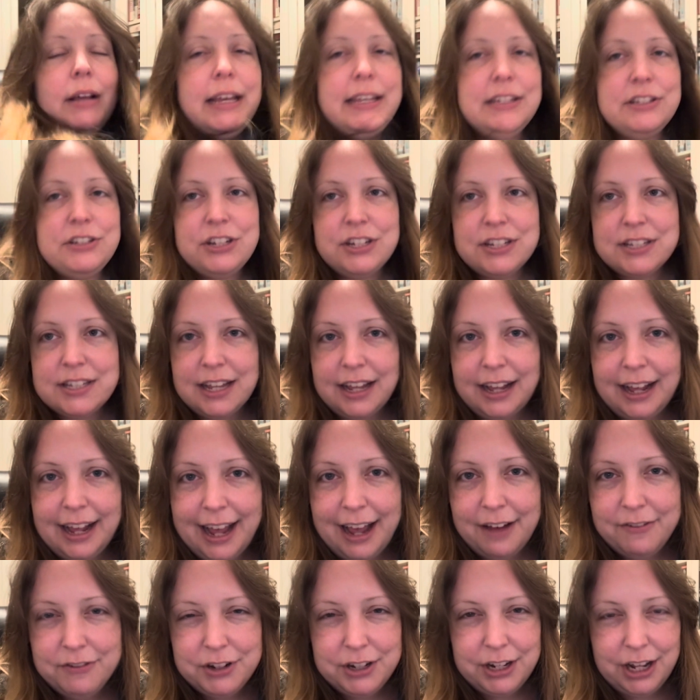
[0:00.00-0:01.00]
it's just that I
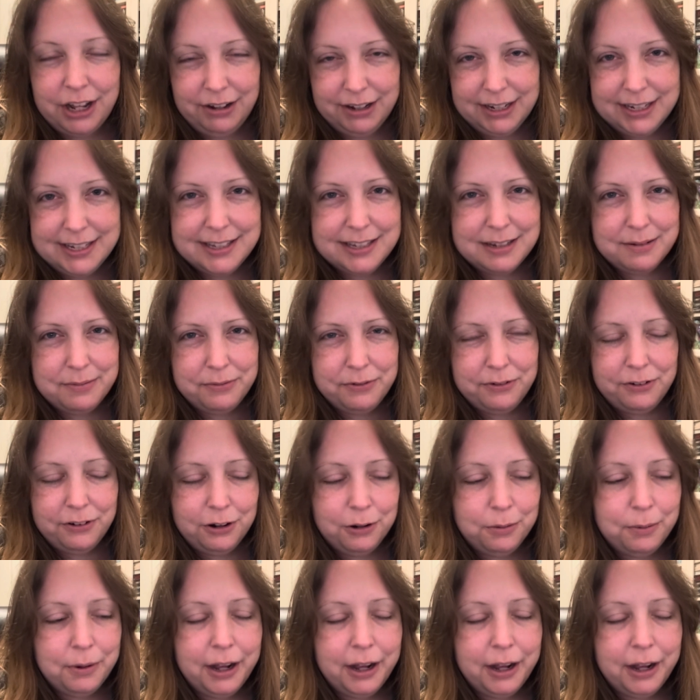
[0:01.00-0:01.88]
haven't noticed them for a